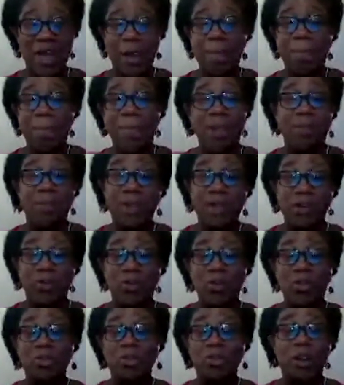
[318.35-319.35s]
Maybe it
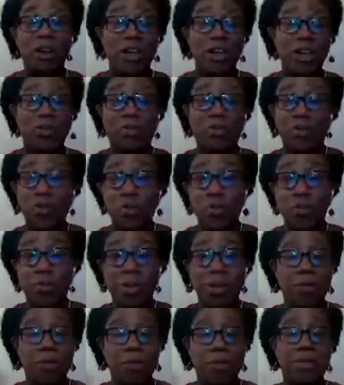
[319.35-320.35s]
was not in the food,
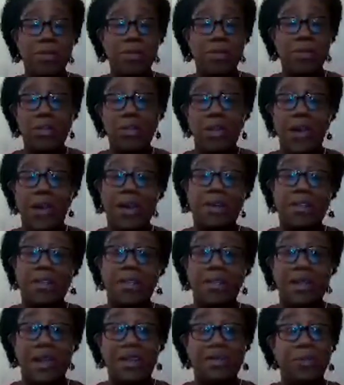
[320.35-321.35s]
maybe it wasn't in the
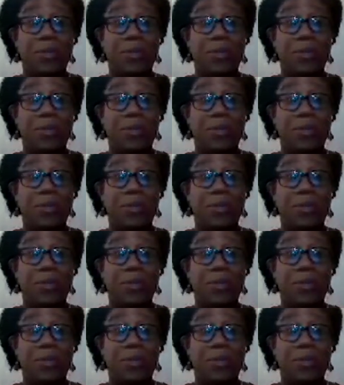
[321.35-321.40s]
exercise,